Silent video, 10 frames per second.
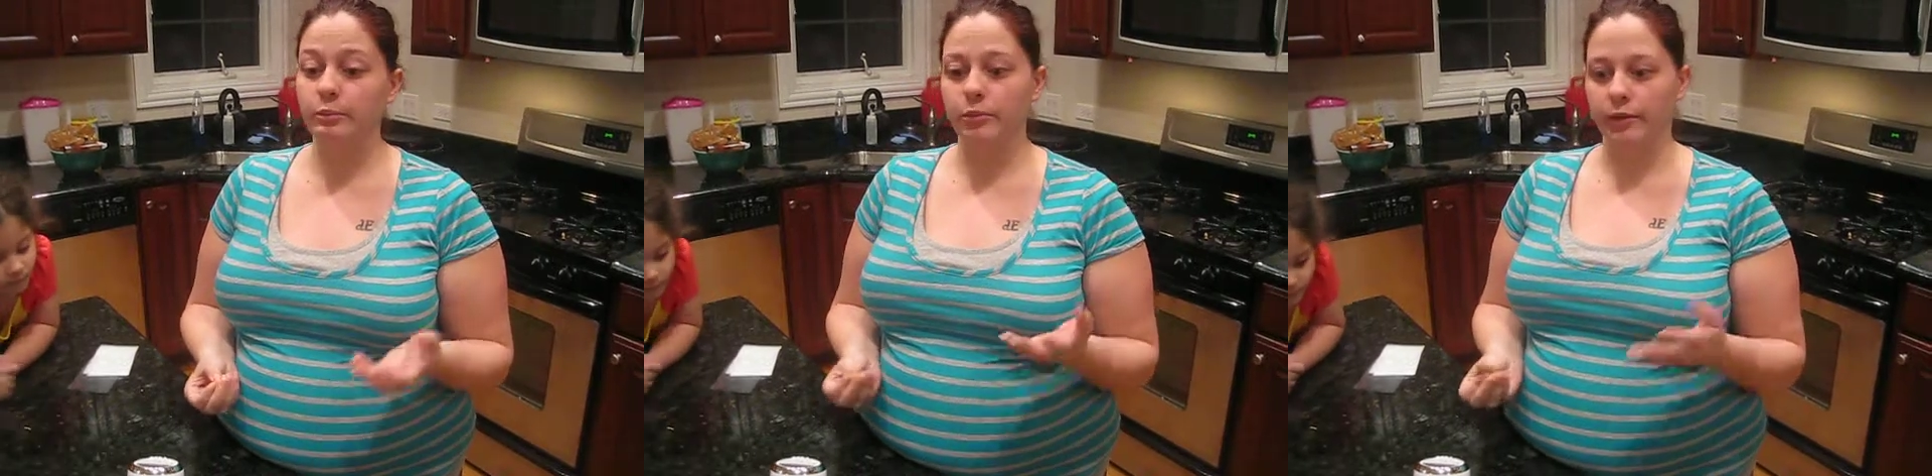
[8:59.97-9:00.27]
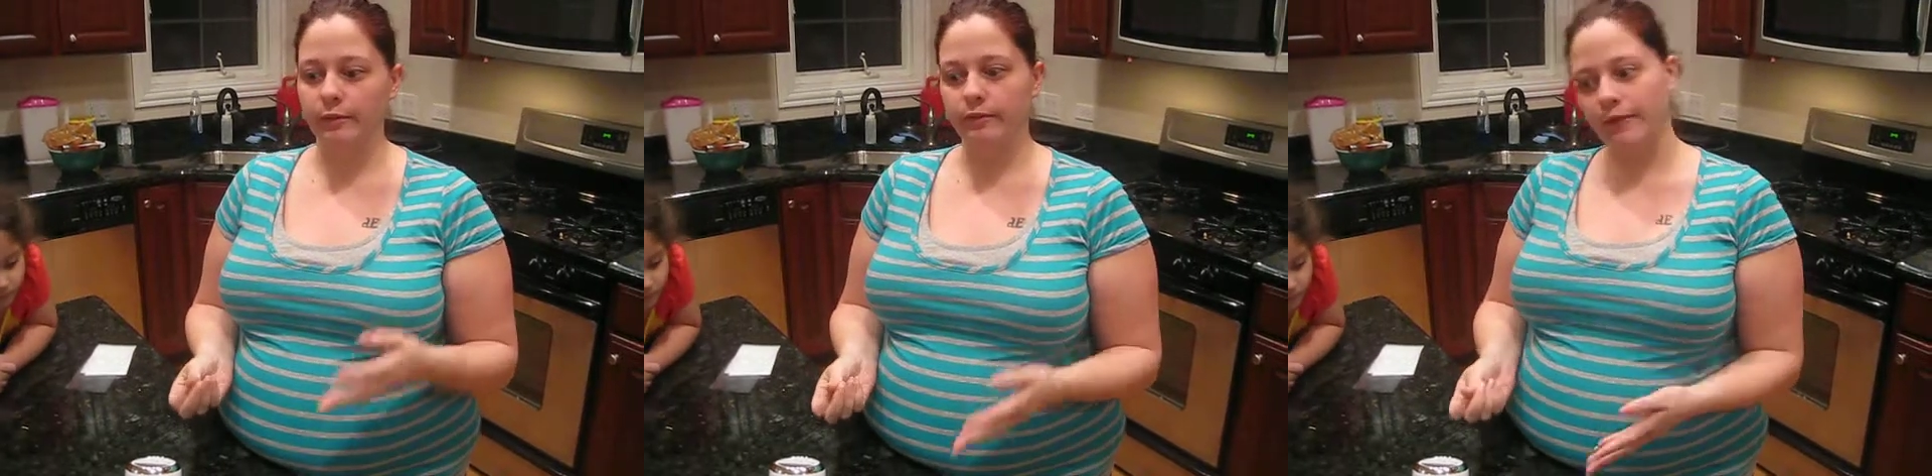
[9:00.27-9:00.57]

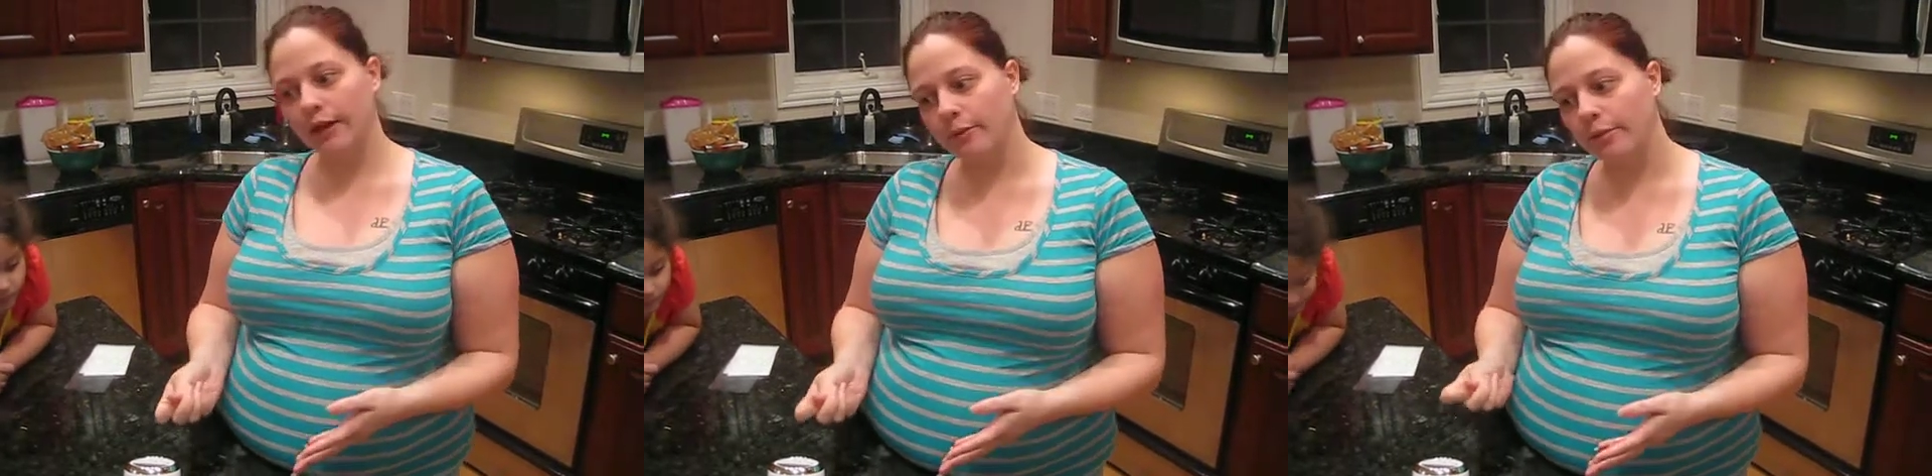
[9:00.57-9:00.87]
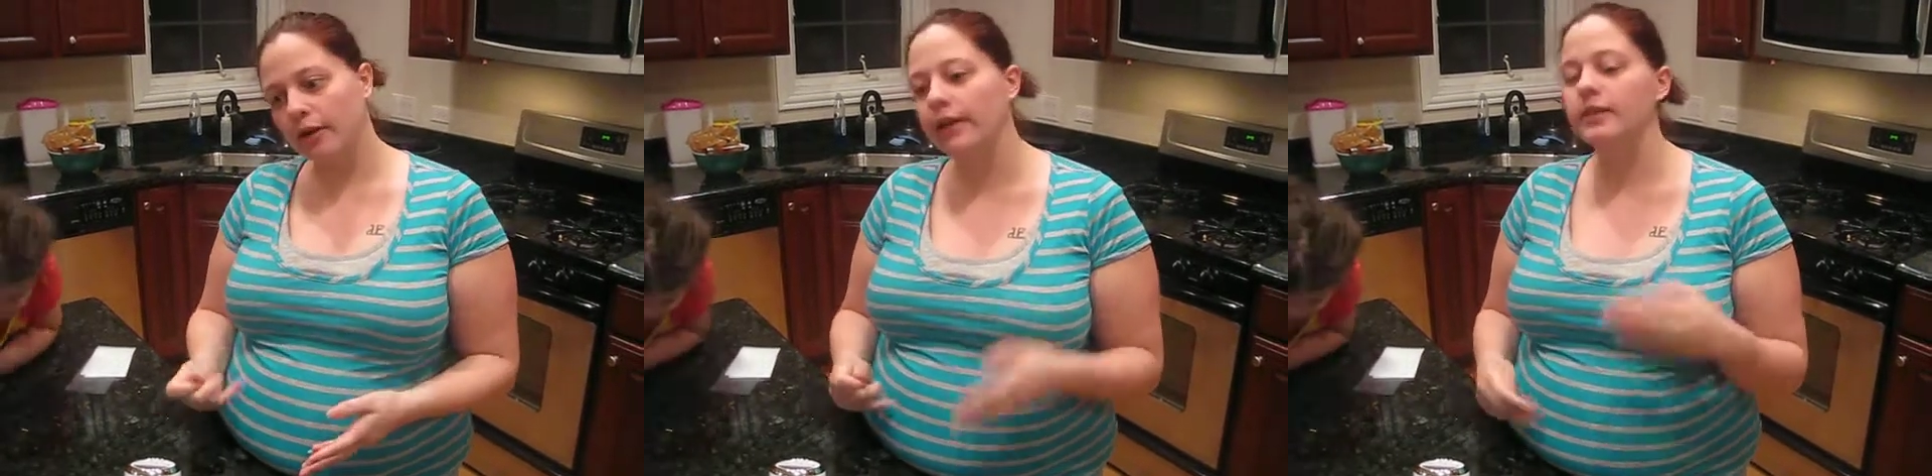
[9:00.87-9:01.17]
put
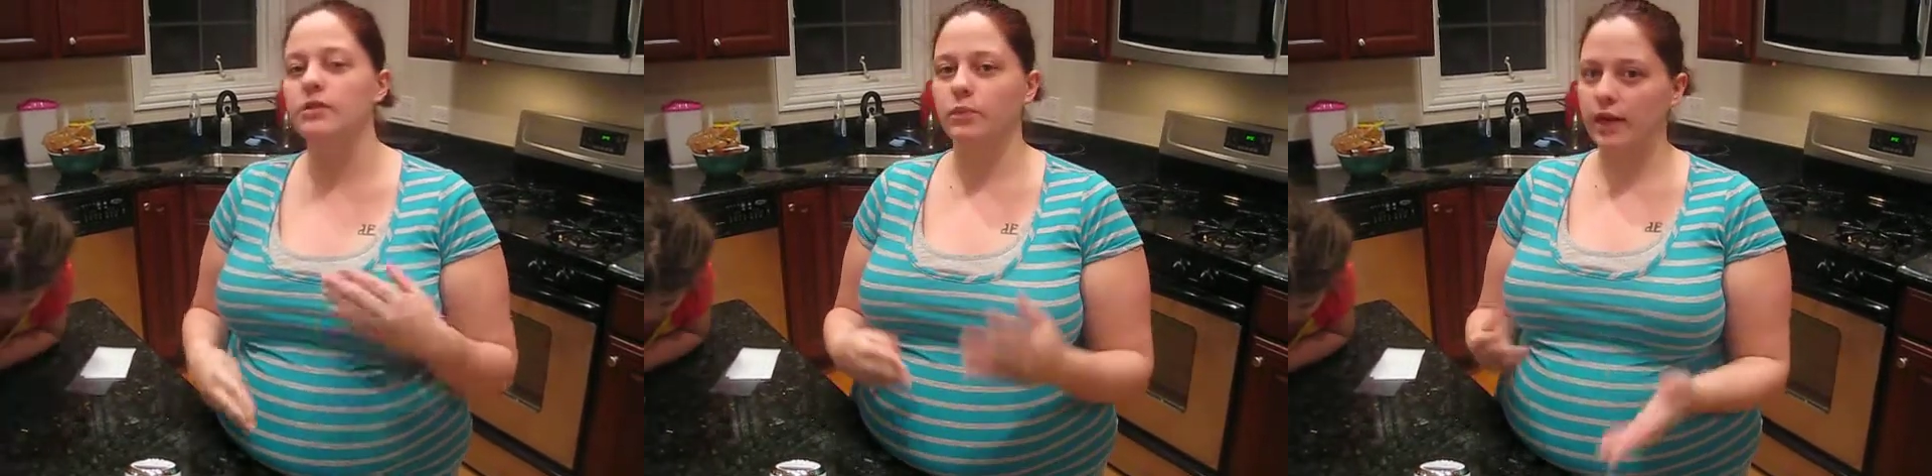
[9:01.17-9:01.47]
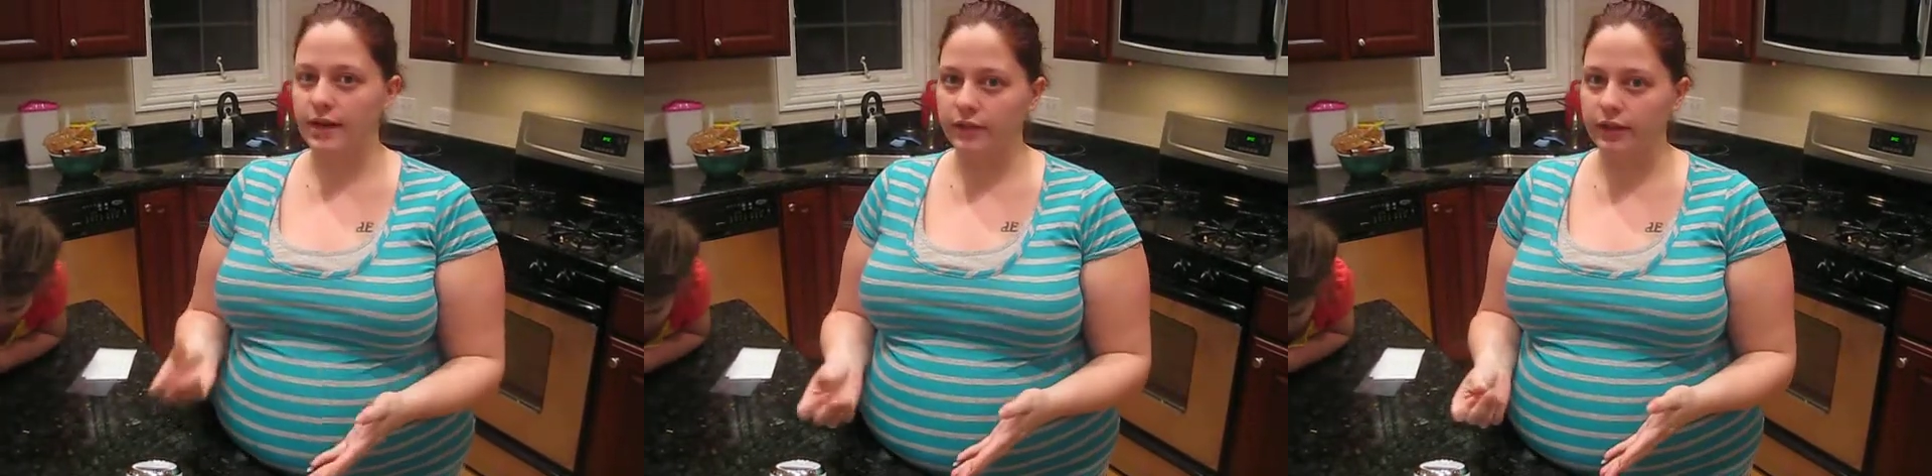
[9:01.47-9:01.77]
fingerprints,
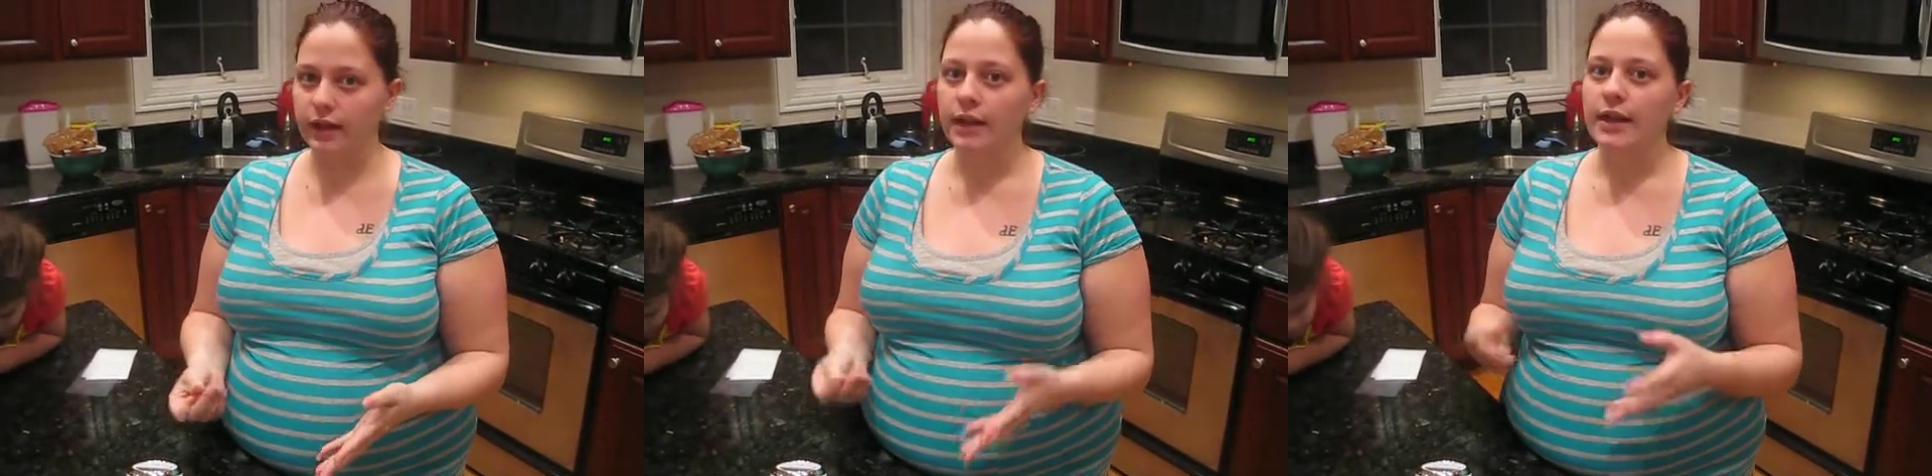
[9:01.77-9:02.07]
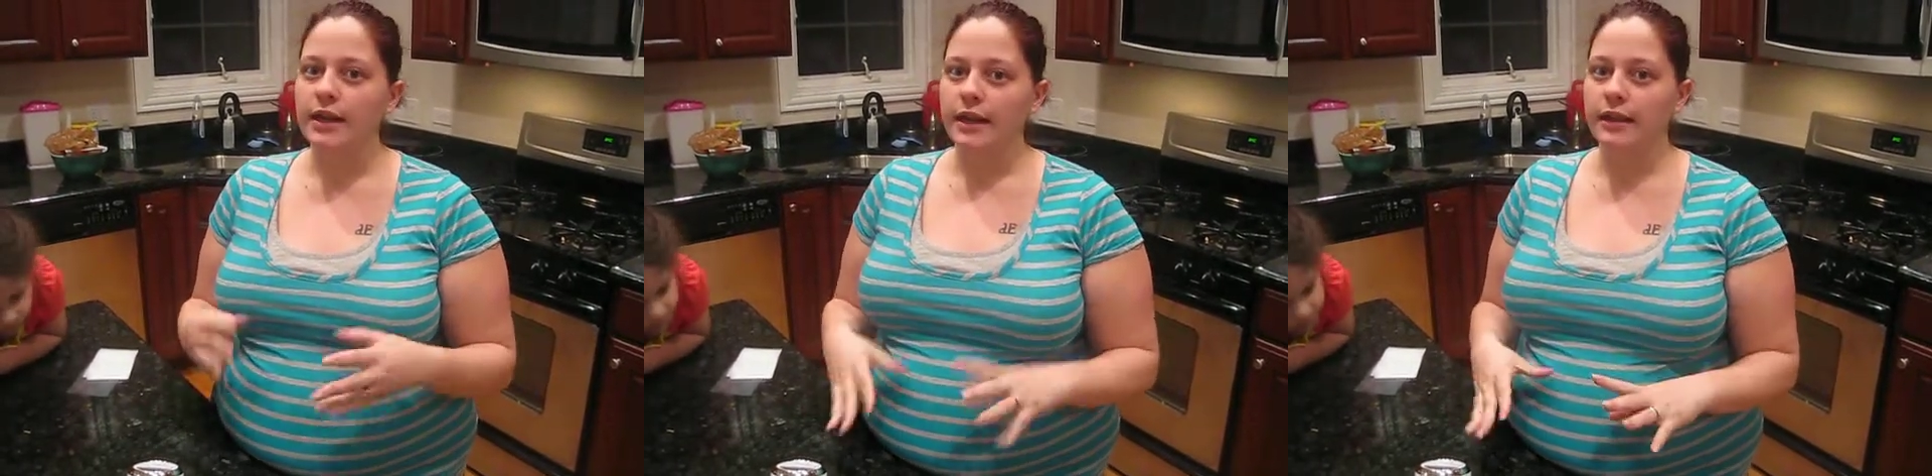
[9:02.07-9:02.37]
whatever,
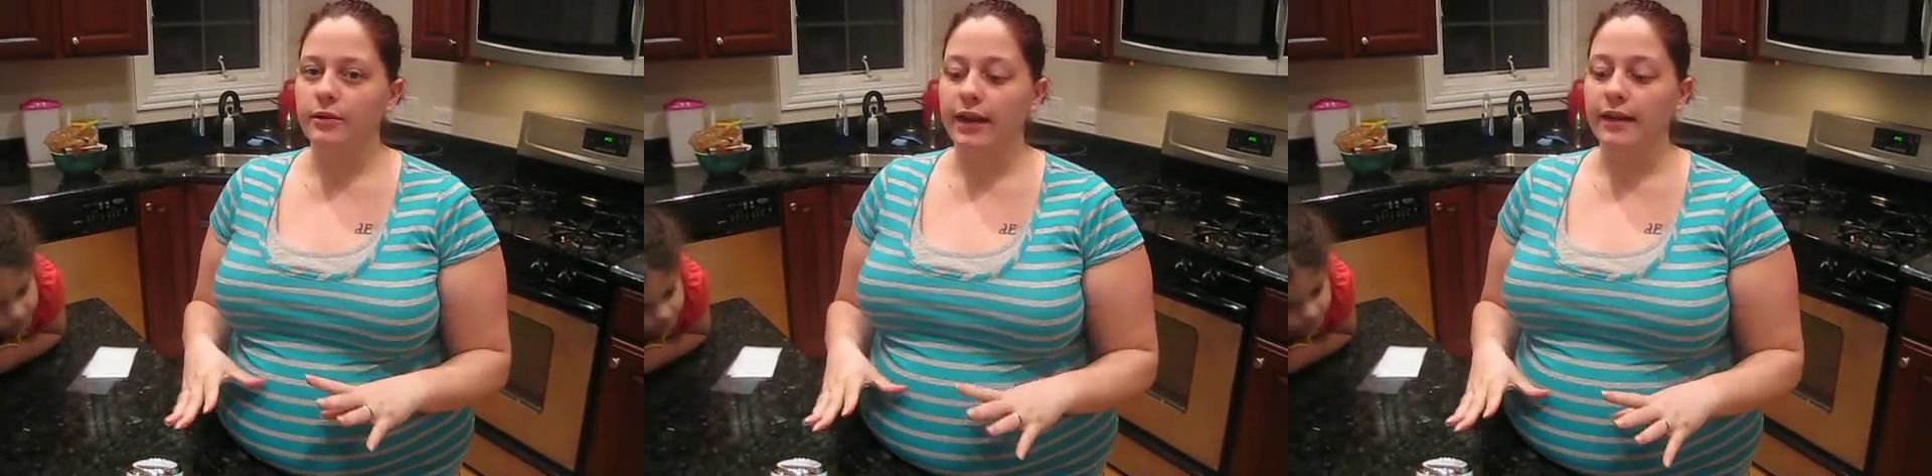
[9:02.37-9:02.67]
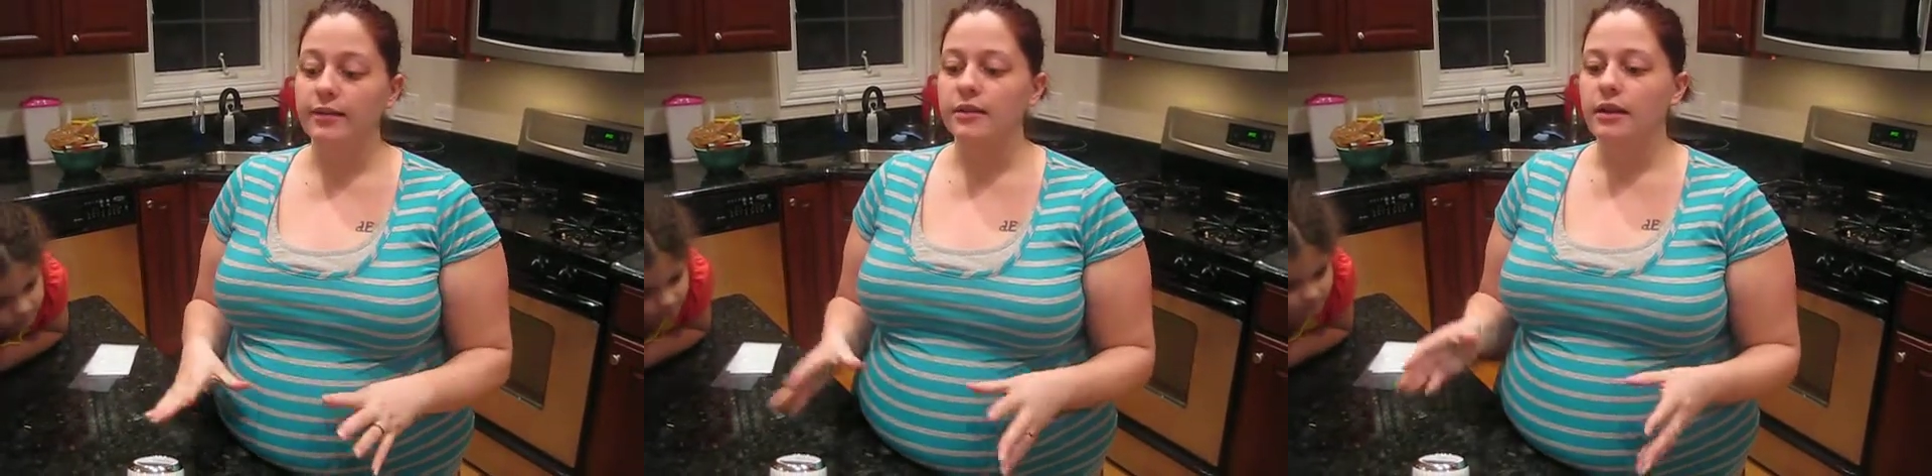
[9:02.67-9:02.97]
in the
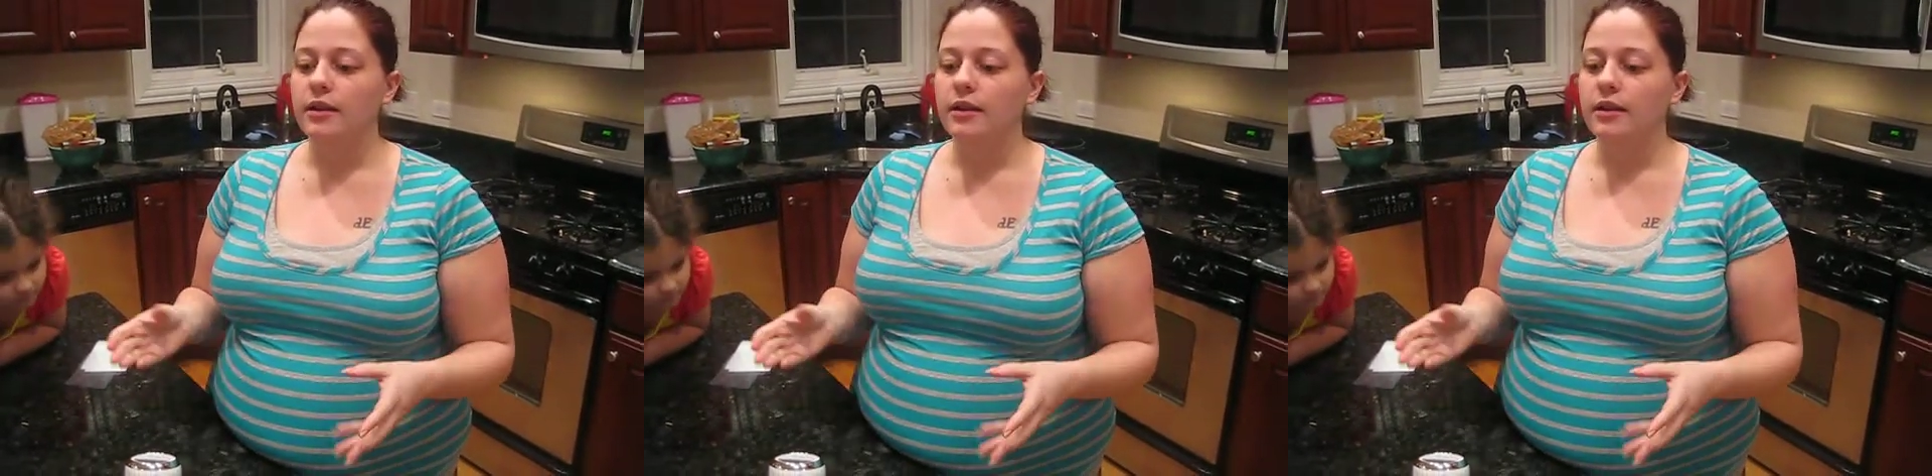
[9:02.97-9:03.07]
wax.